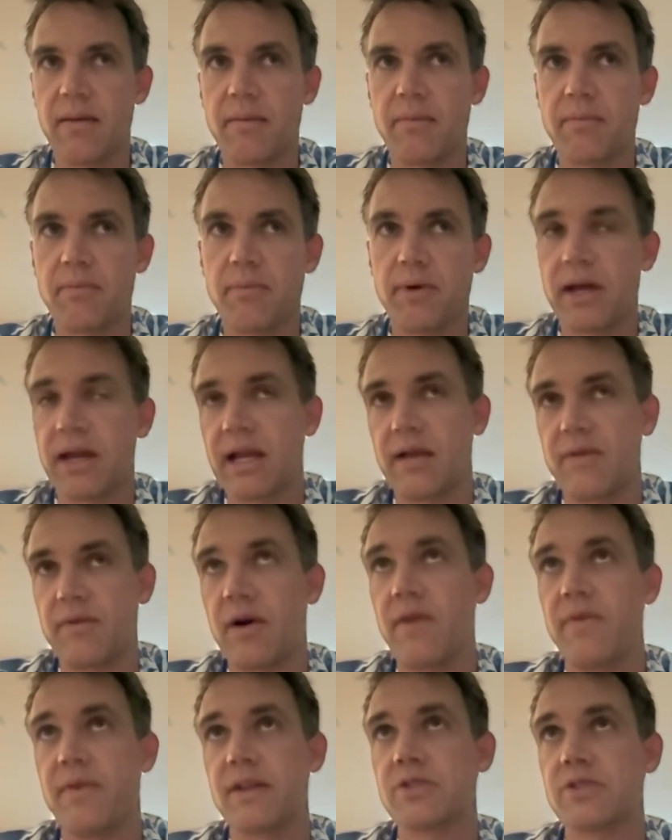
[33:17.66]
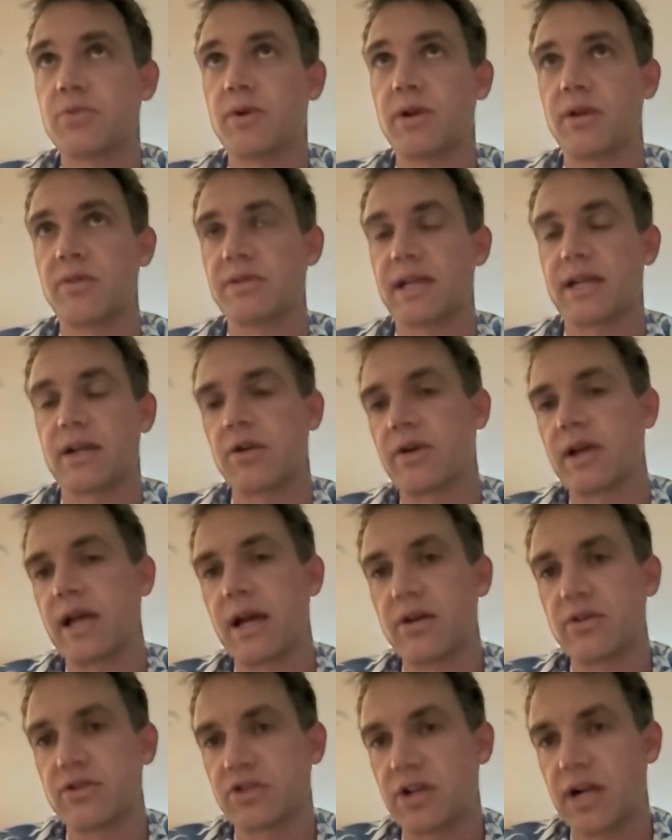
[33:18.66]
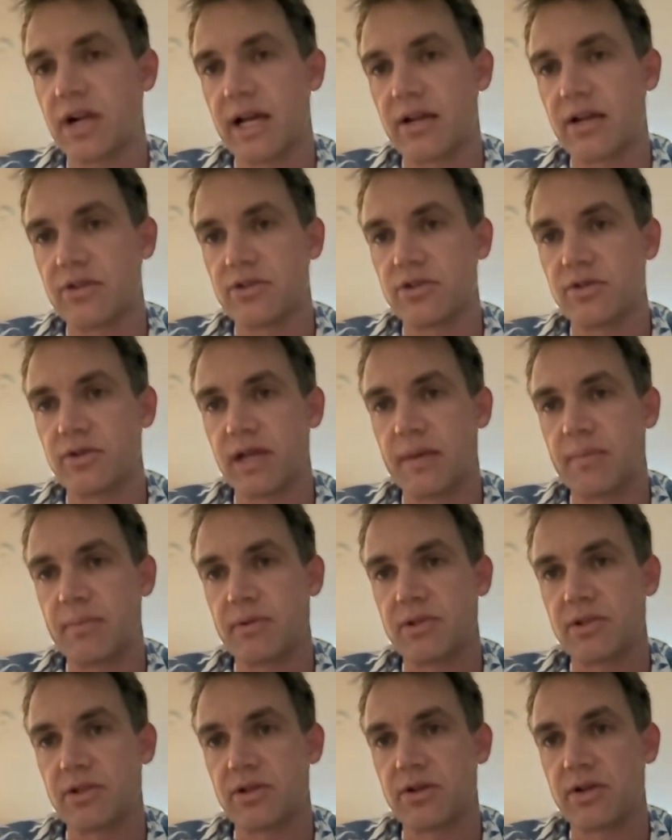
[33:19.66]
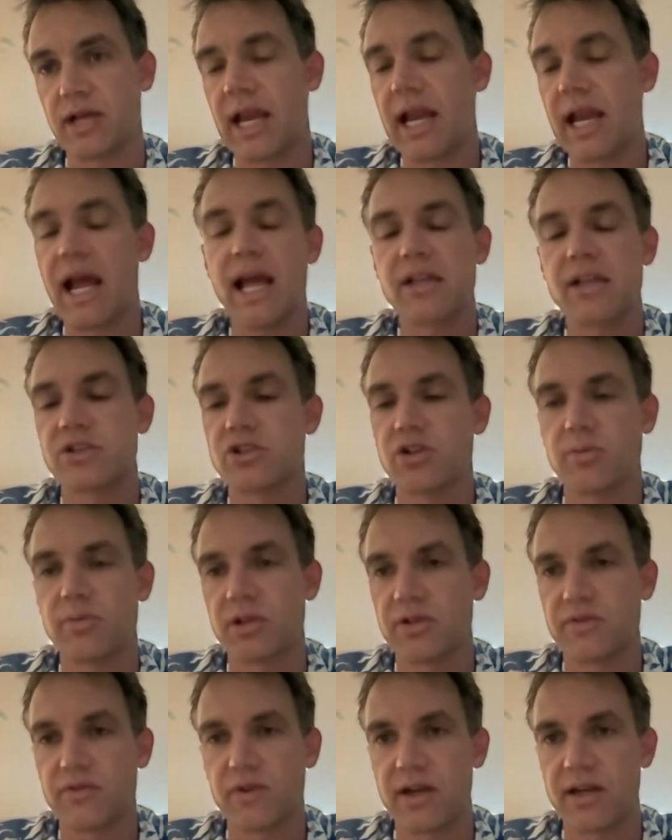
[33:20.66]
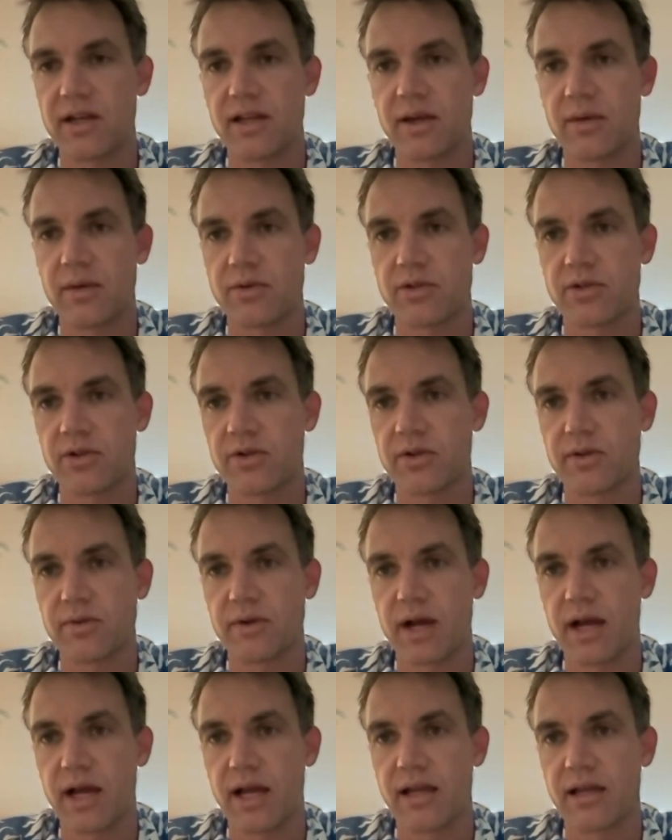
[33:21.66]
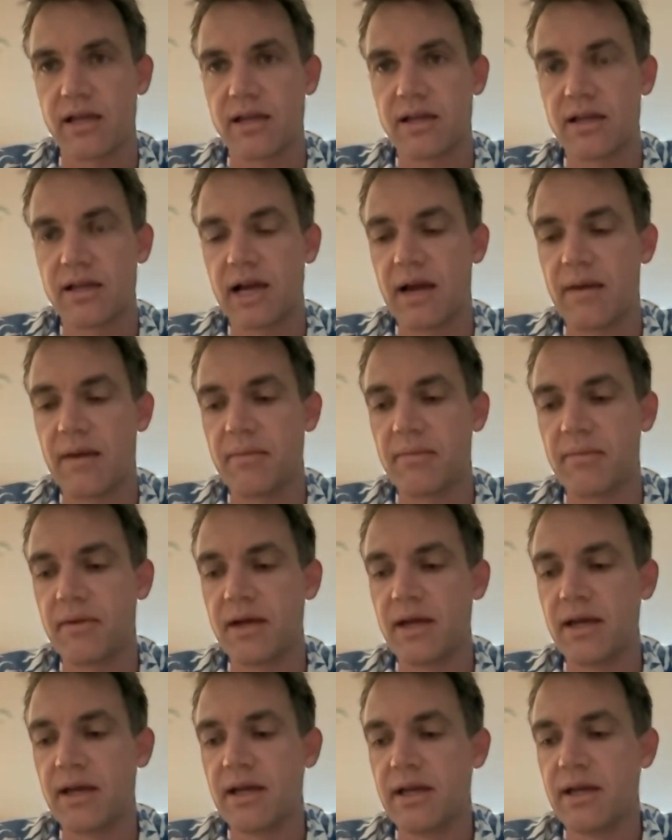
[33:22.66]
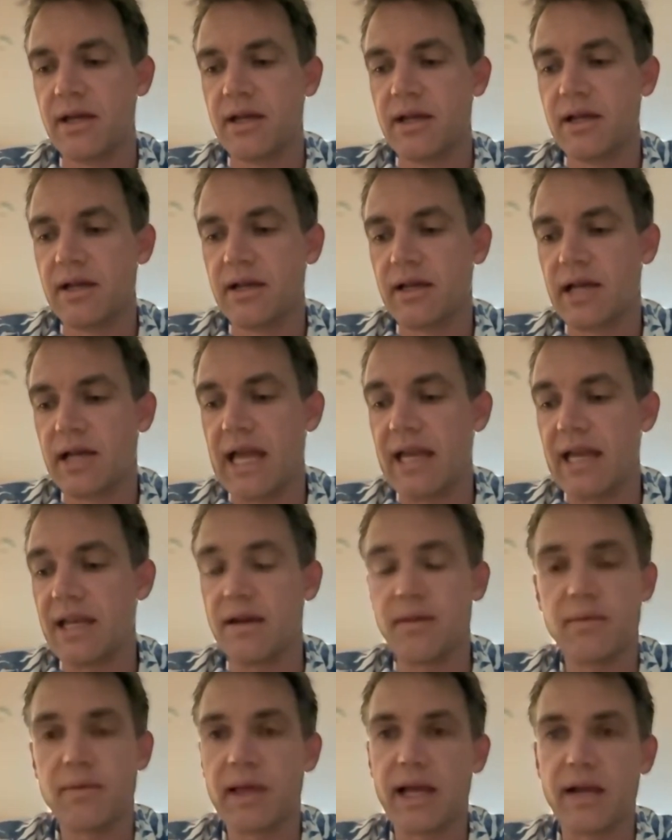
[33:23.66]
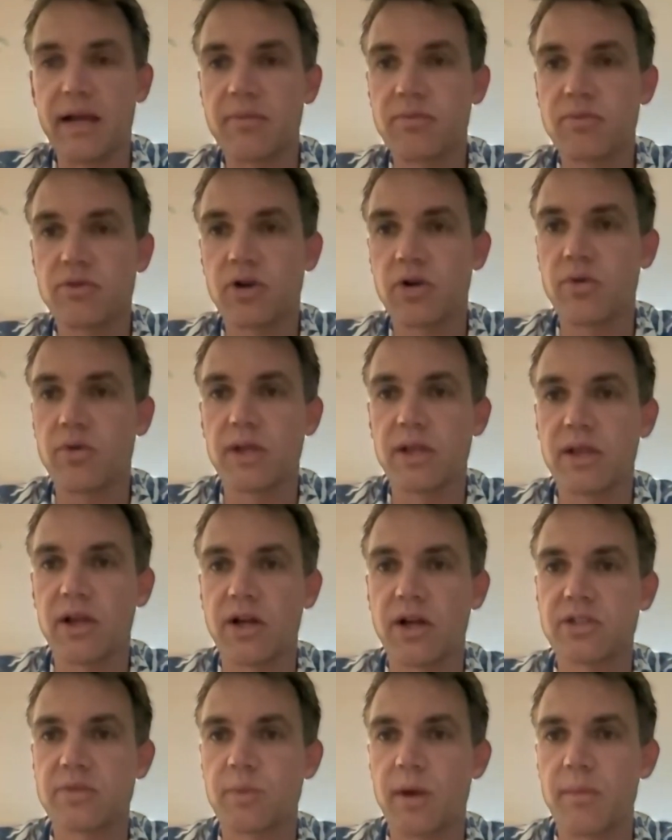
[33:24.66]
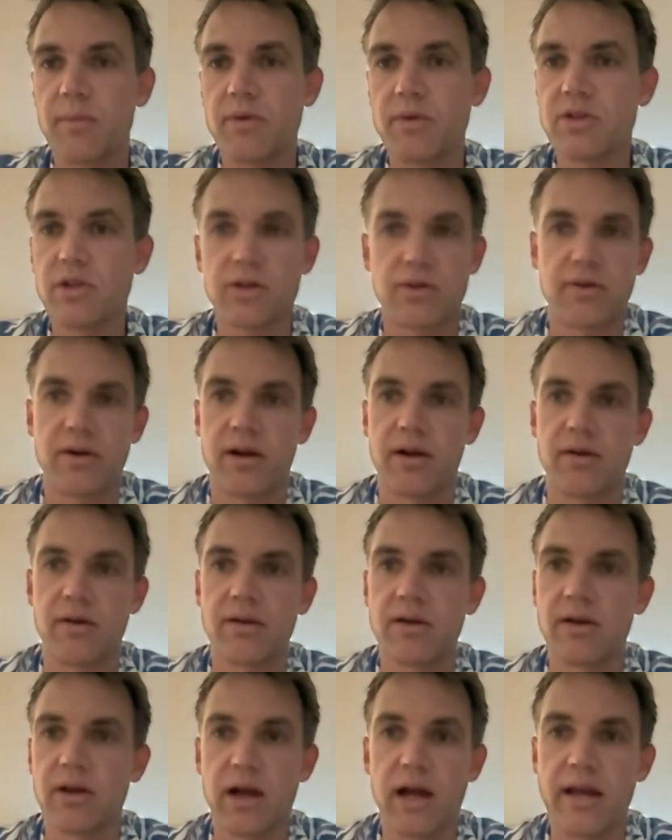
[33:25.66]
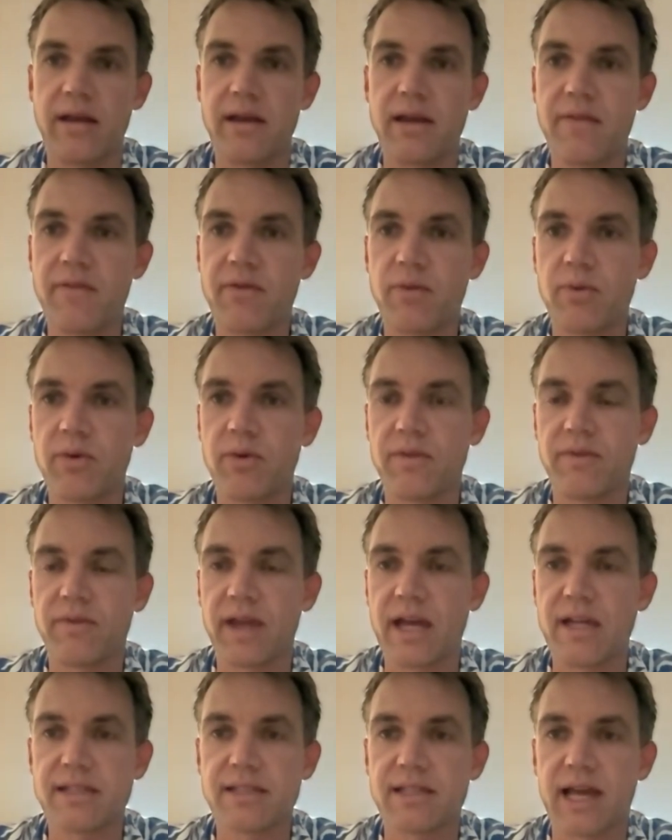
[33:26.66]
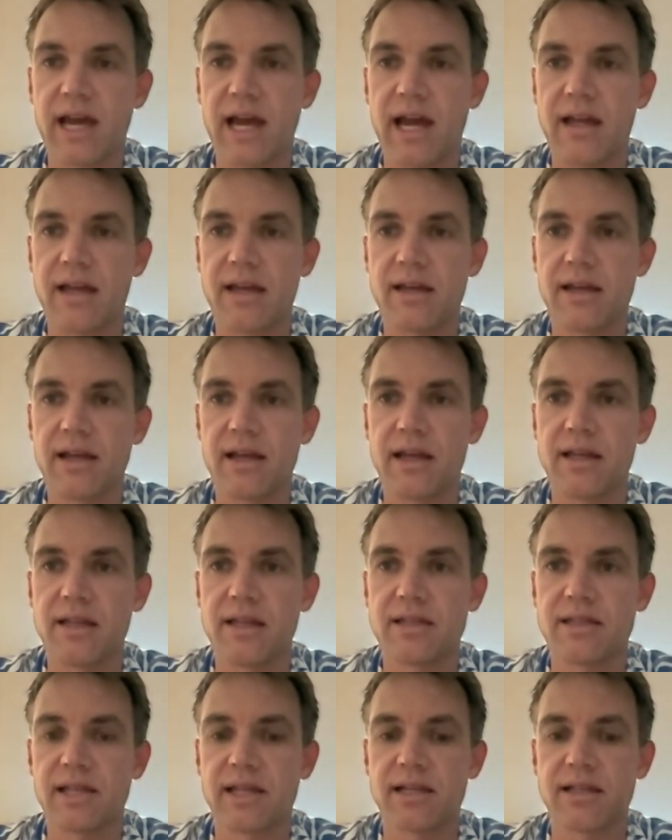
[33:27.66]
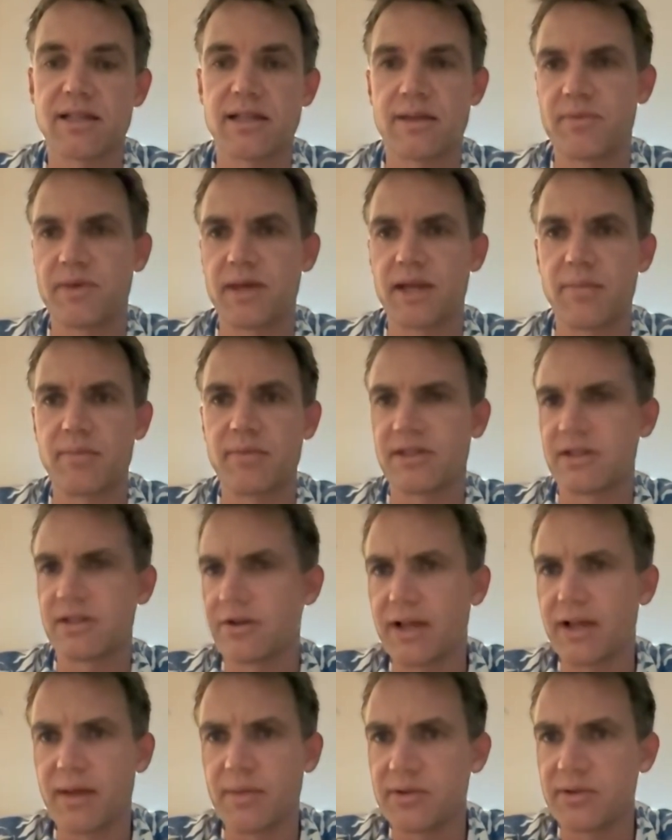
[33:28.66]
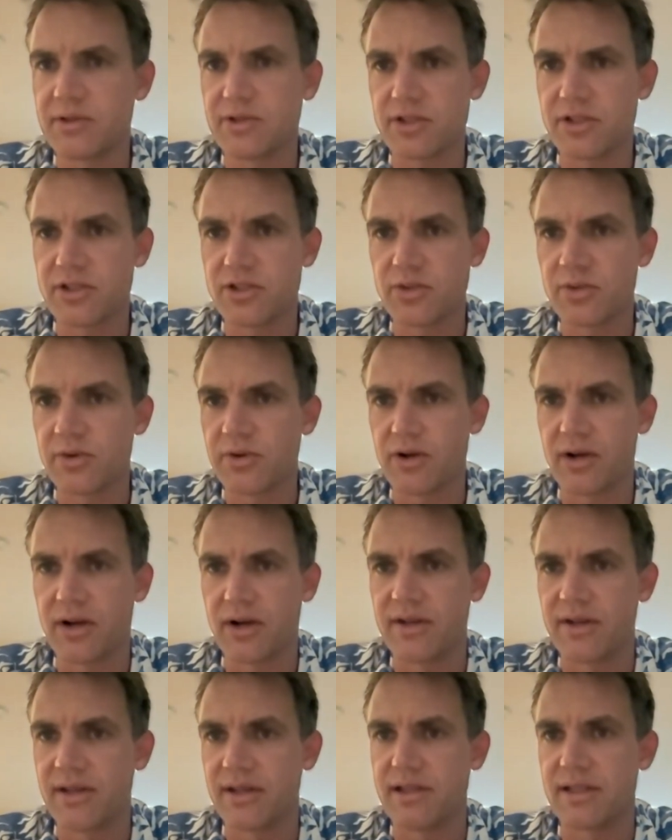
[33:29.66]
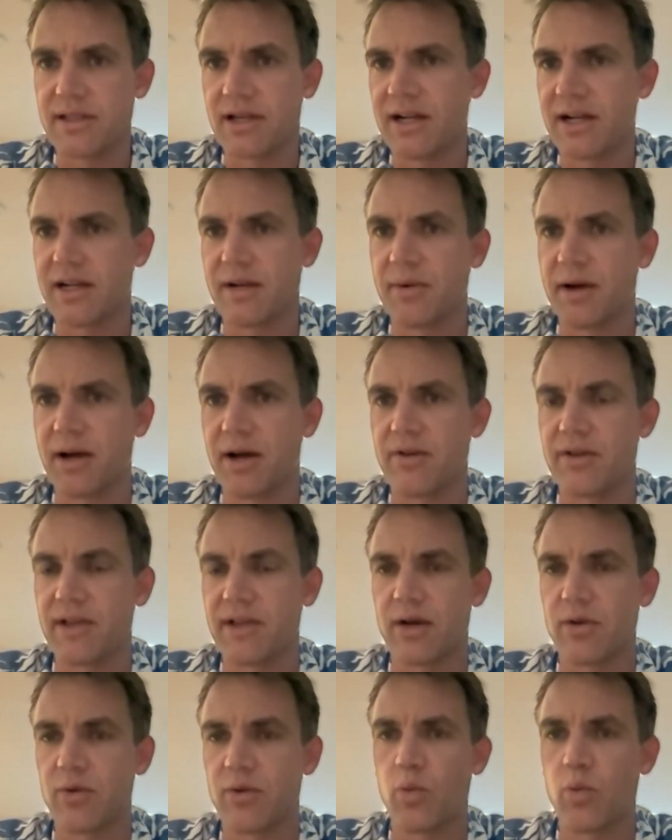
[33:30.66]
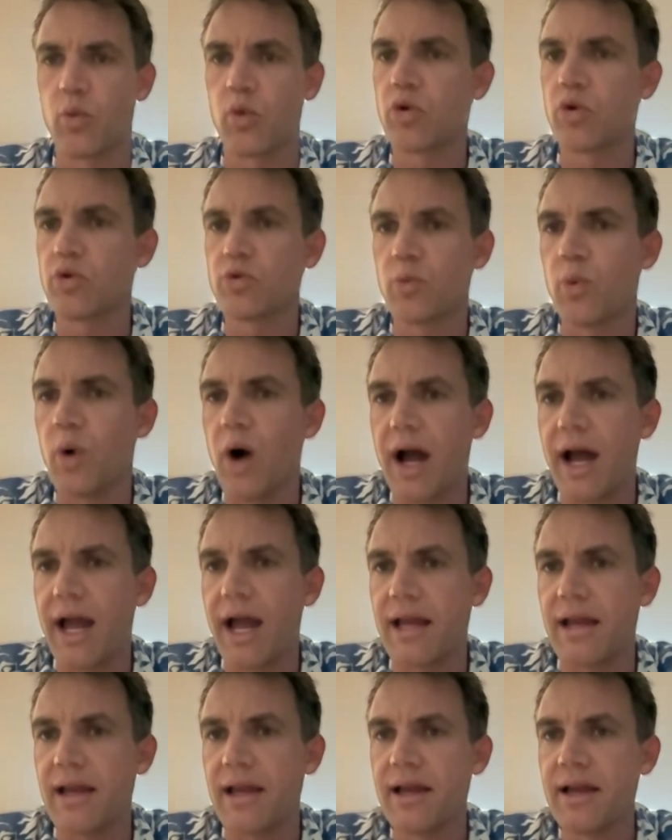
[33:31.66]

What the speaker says: but on this one I was like, okay, I'll try it. I'll do an episode. And I had so much fun and they were totally right. And it like totally launched my music career. I never would have guessed that. And it's like something I'm still able to tour on and talk about like worldwide.